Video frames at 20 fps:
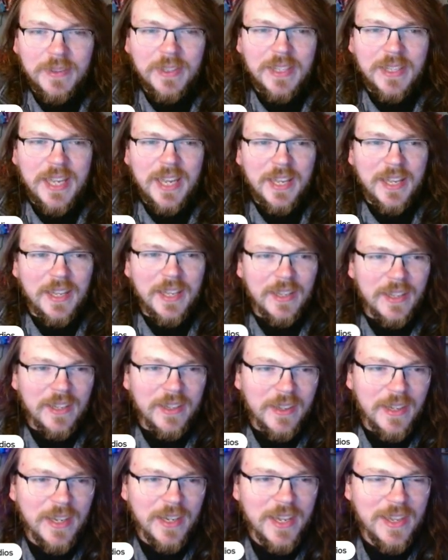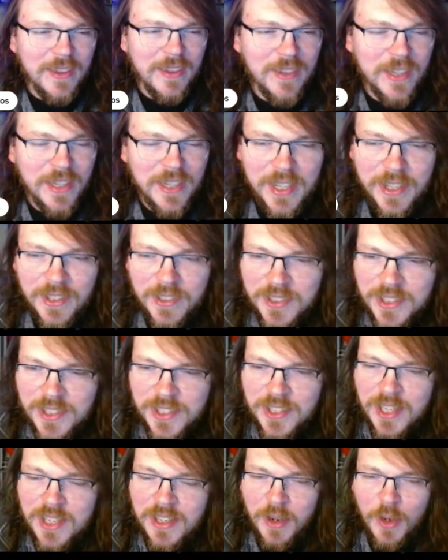yeah. Anything
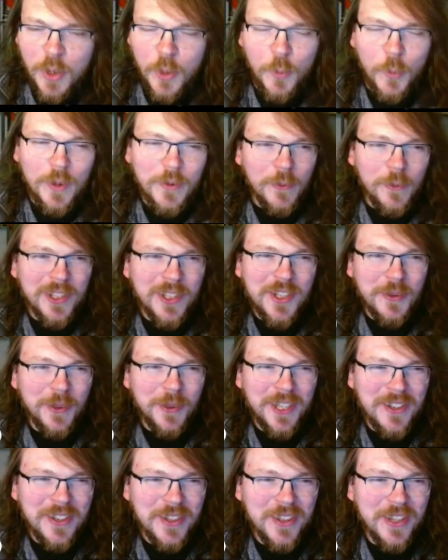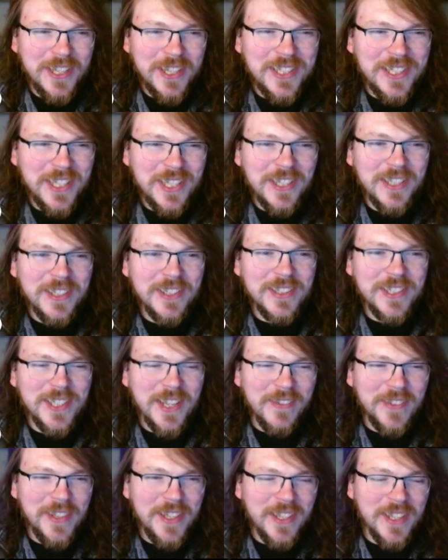else on? Oh, what are your thoughts on
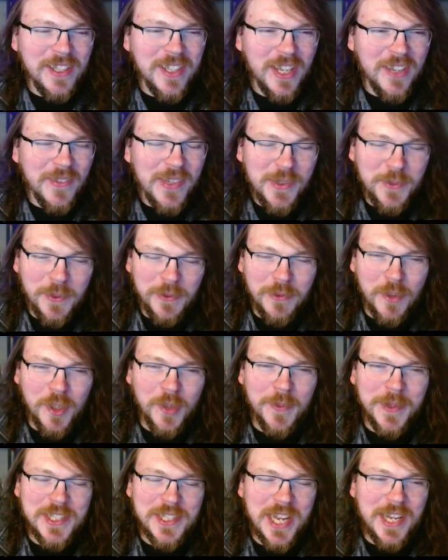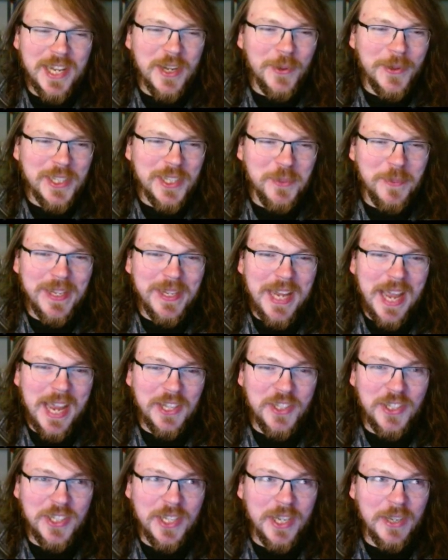Stephanie Nadolny's performance? I know it's been
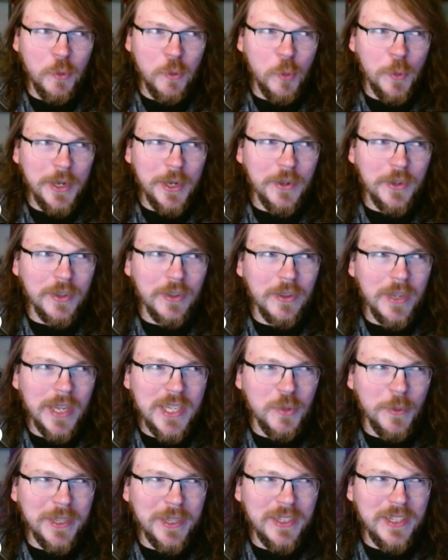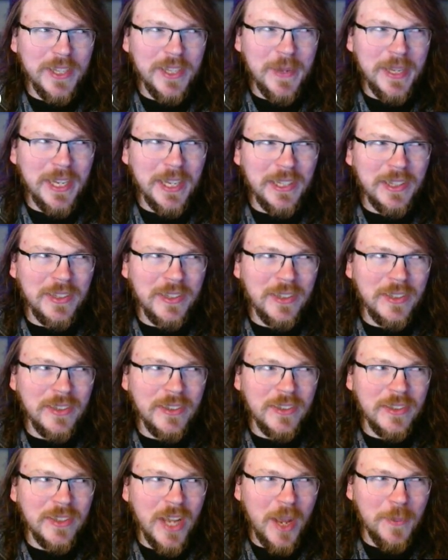actually it's weirdly been a
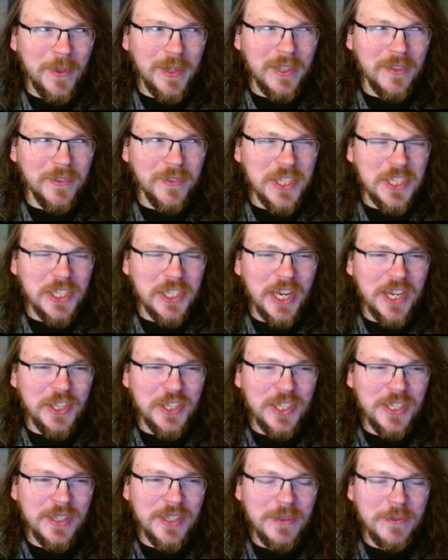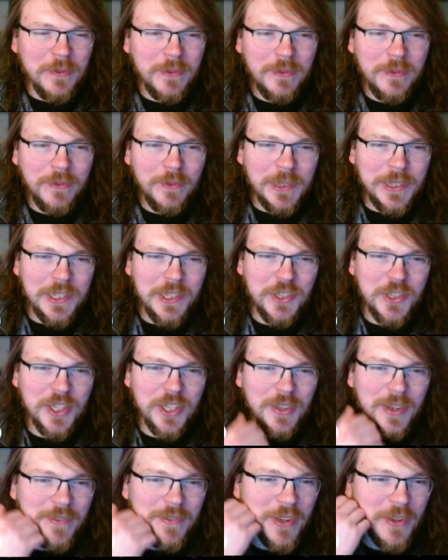topic of discussion with the
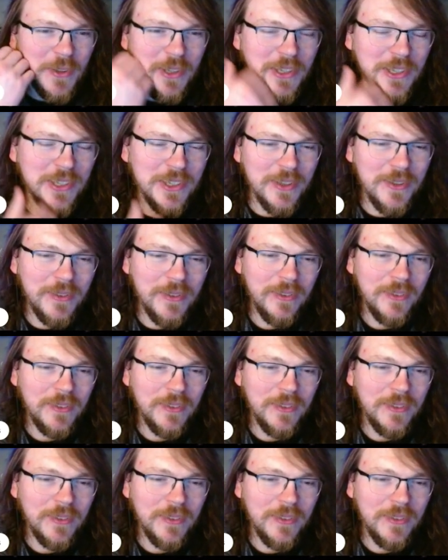show. I've noticed.